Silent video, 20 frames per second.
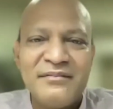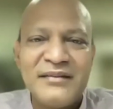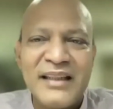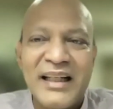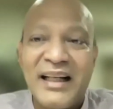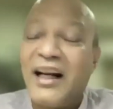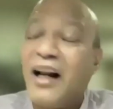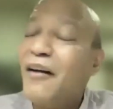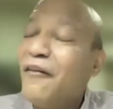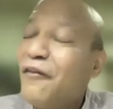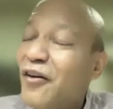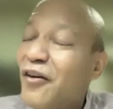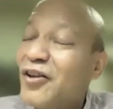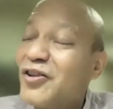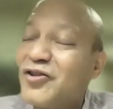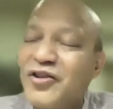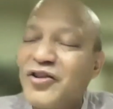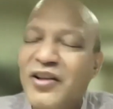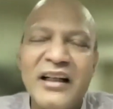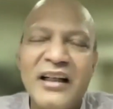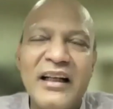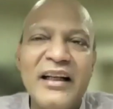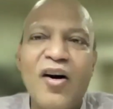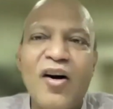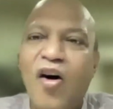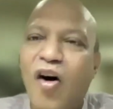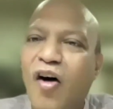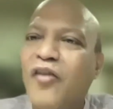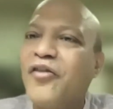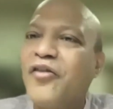And
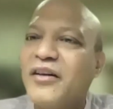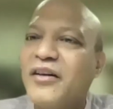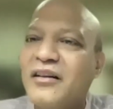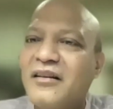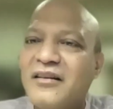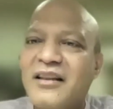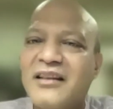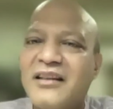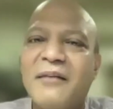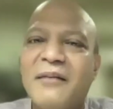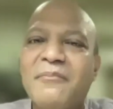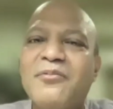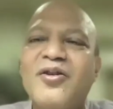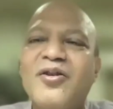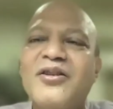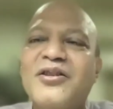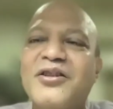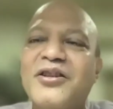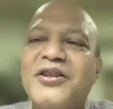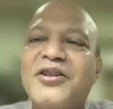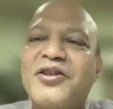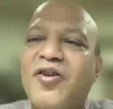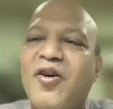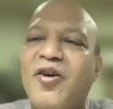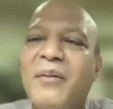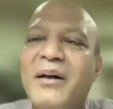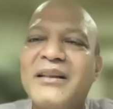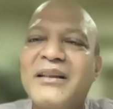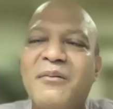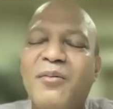unfortunately, often the subconscious
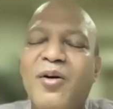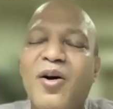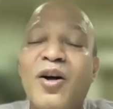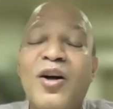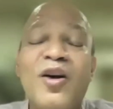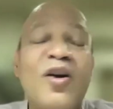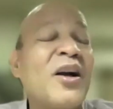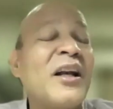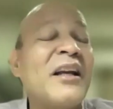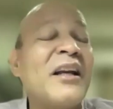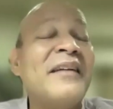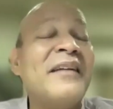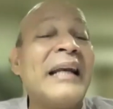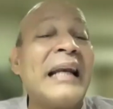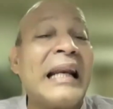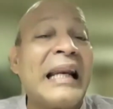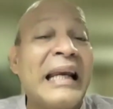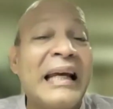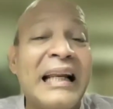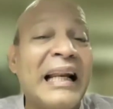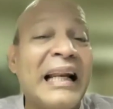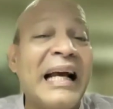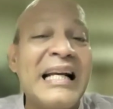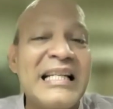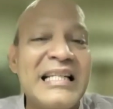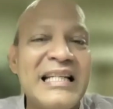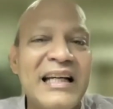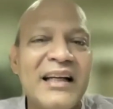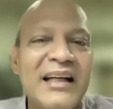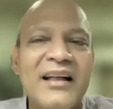trauma is about not even
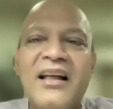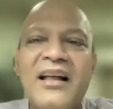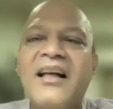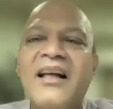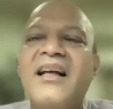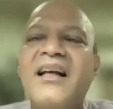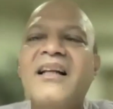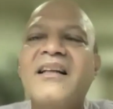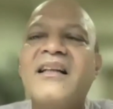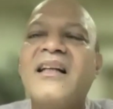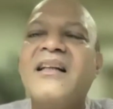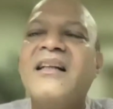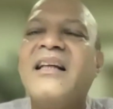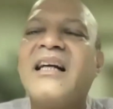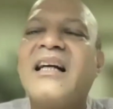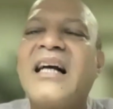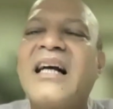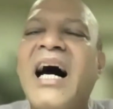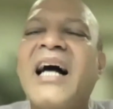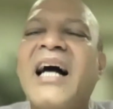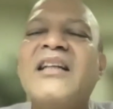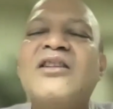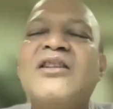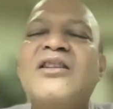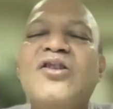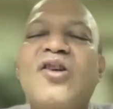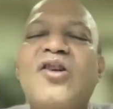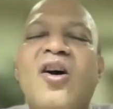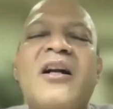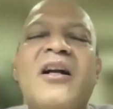realizing that the car is
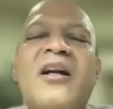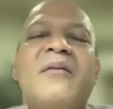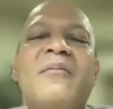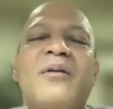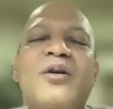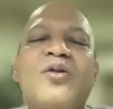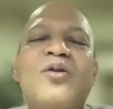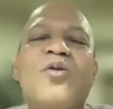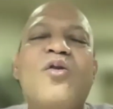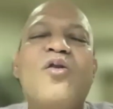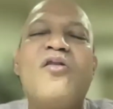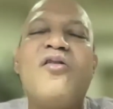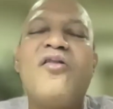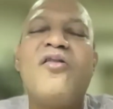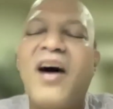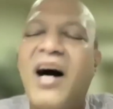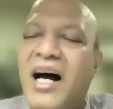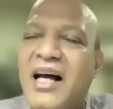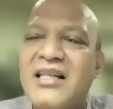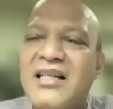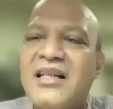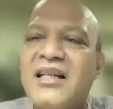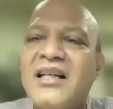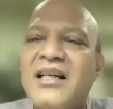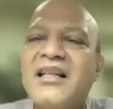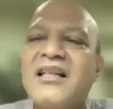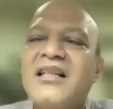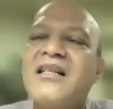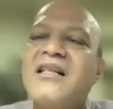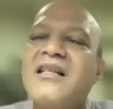not able to go fast
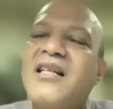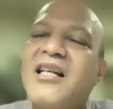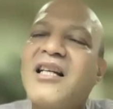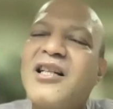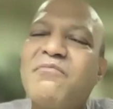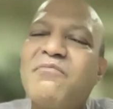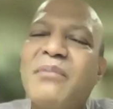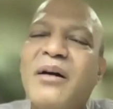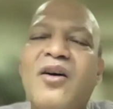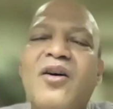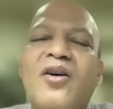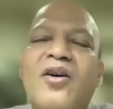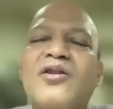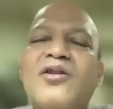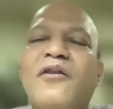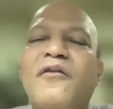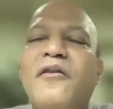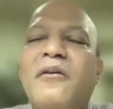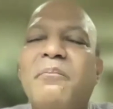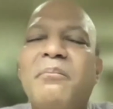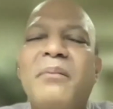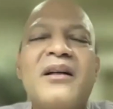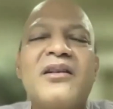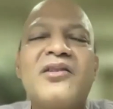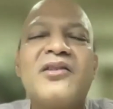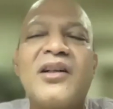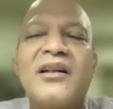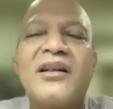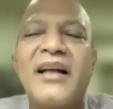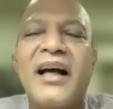just because of a
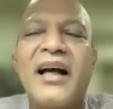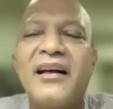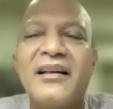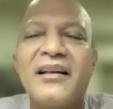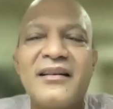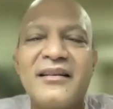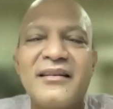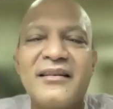punctured tire.